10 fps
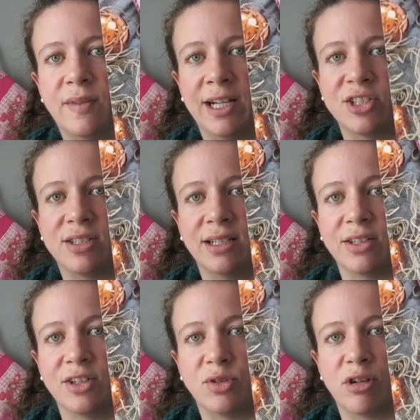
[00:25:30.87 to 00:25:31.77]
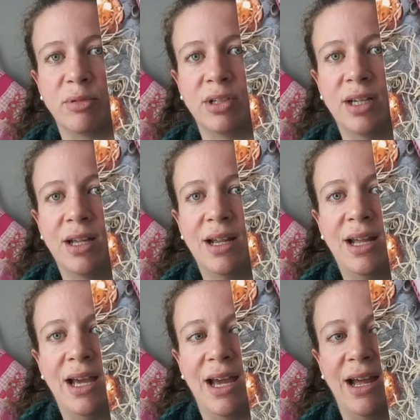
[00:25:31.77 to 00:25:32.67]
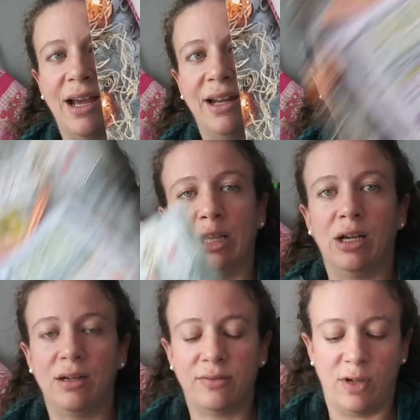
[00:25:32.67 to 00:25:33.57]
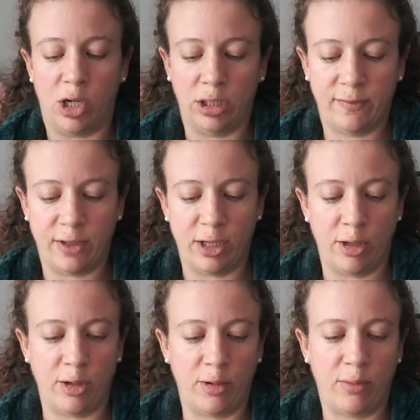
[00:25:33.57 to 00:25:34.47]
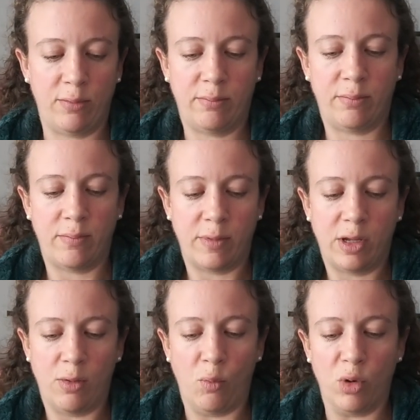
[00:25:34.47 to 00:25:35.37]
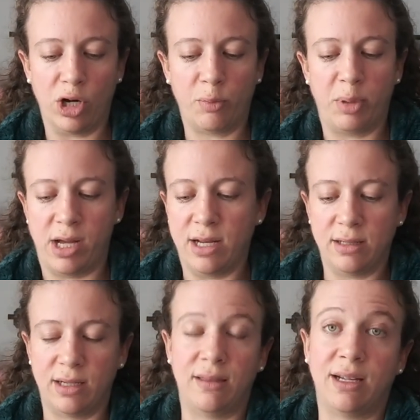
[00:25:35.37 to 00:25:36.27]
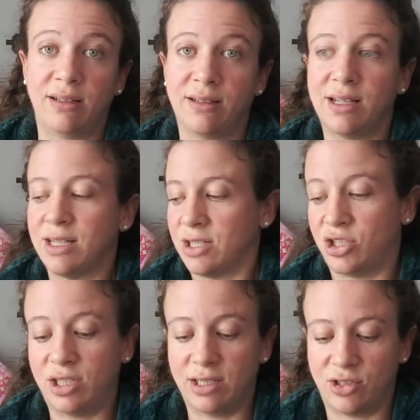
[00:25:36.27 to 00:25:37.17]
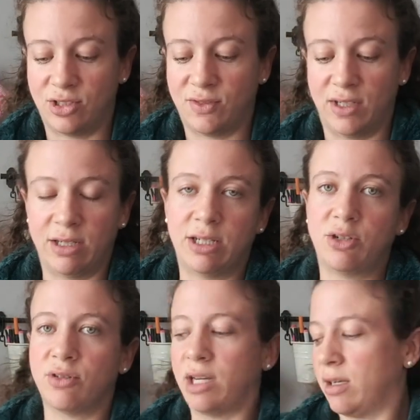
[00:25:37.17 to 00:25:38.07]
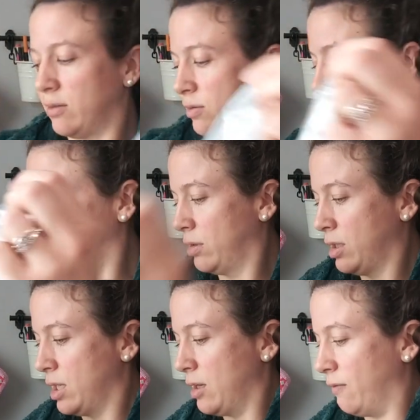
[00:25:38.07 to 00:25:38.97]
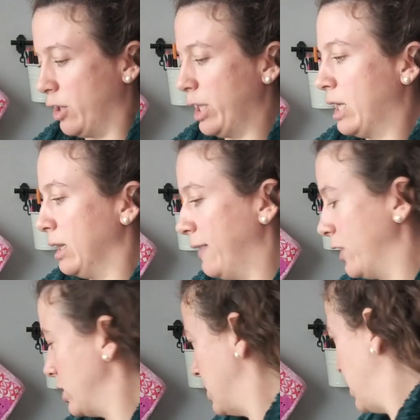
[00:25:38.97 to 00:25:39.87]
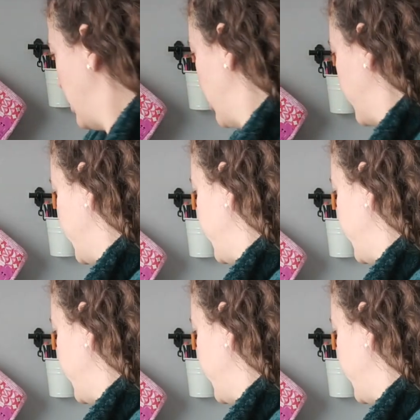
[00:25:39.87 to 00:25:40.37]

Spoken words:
I just think they're adorable. And I love all of her word puns. I think she is just very creative, very clever designer.